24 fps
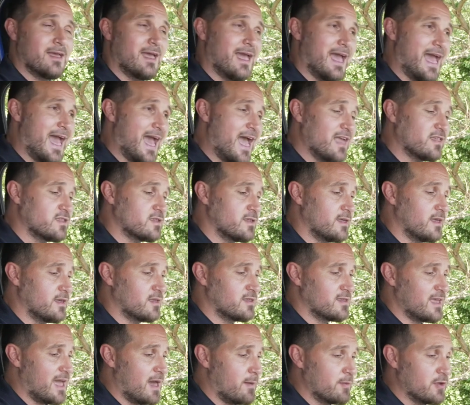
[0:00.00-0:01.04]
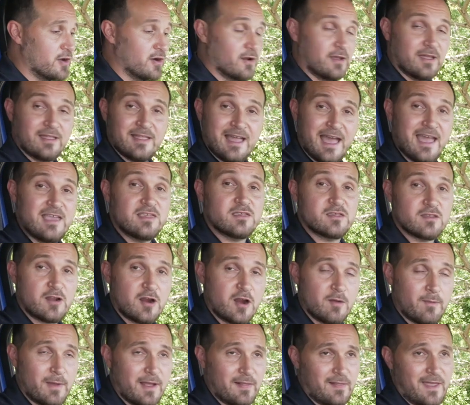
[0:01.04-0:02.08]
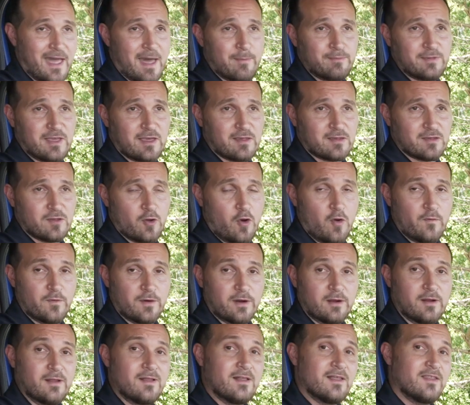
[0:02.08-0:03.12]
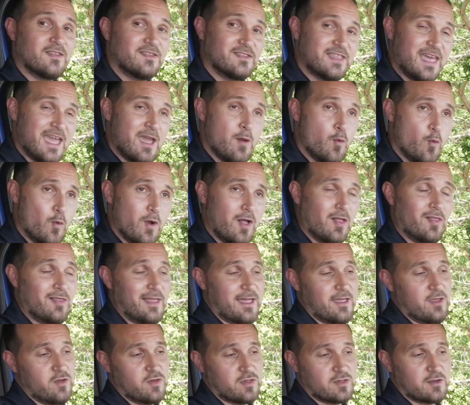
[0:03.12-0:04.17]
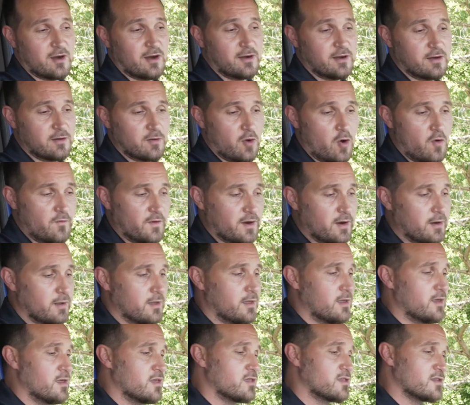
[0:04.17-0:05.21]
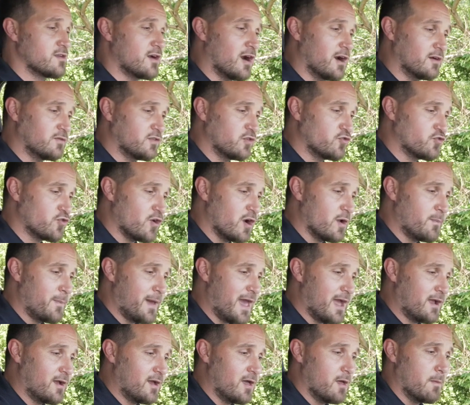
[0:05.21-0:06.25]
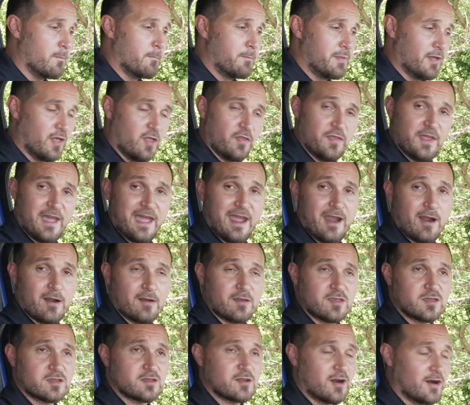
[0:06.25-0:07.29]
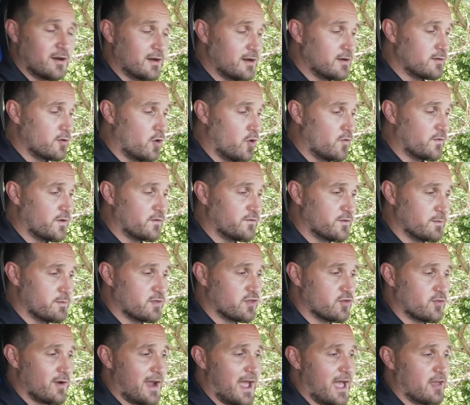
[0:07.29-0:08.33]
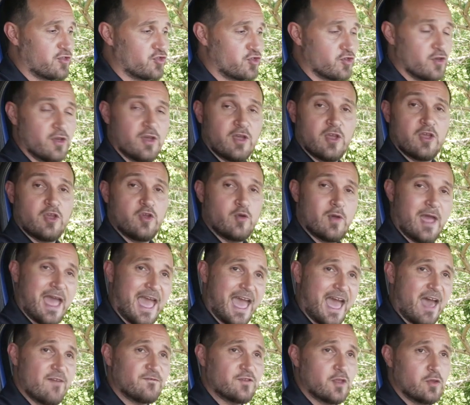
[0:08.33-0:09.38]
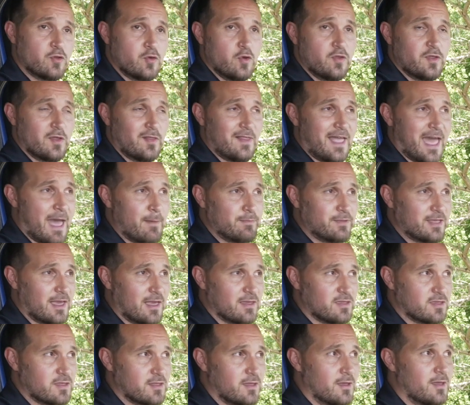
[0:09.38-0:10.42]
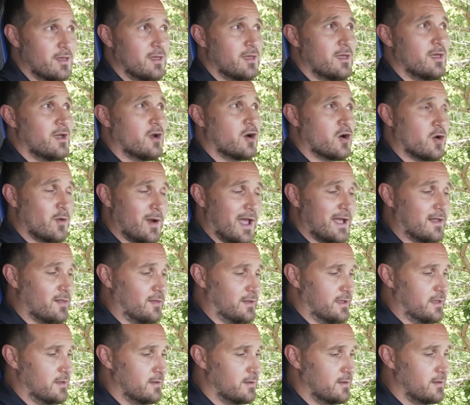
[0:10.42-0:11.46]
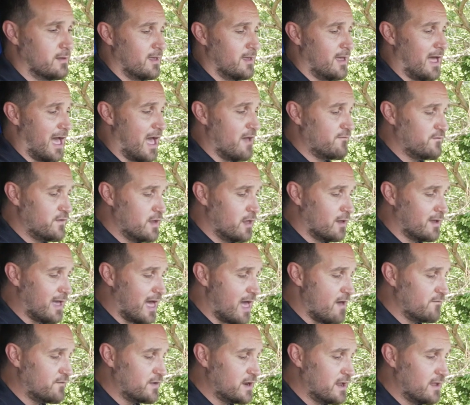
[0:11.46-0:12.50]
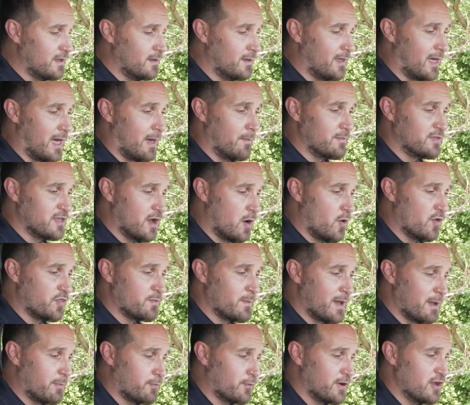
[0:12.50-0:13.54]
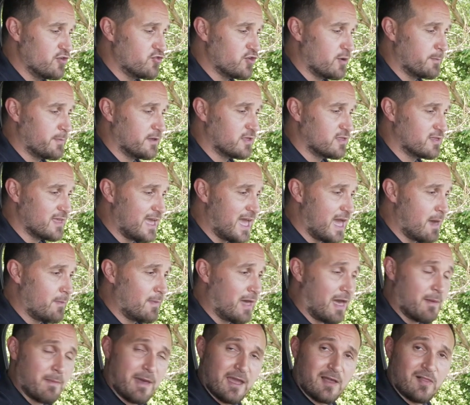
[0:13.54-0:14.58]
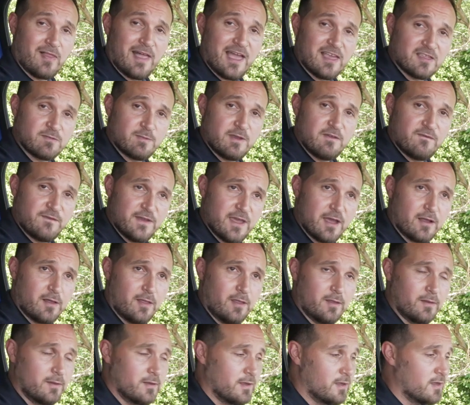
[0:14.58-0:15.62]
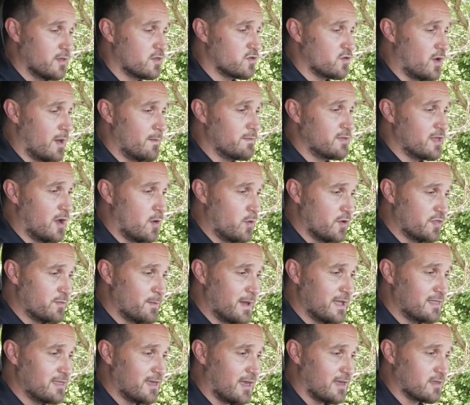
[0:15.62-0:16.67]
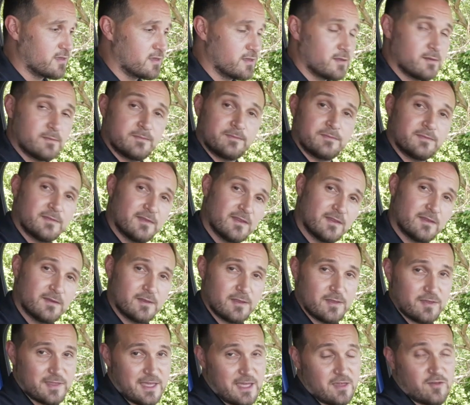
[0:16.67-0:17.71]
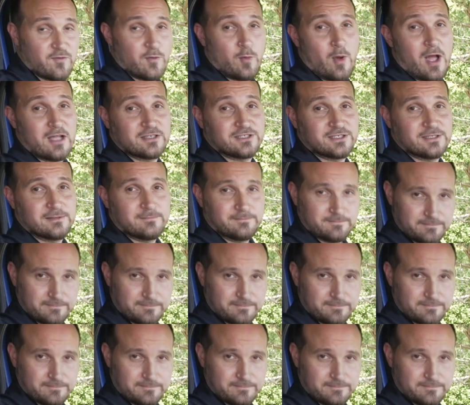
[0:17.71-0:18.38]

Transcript: ask the examiner, can I start my lab test over? They will let you start it over, start the truck back up, build the air, start it over from scratch. You have to do the lab test correctly. I feel confident. I'm done with my pre-trip exam on my Class B vehicle, so I'm done with my test. Thanks for watching.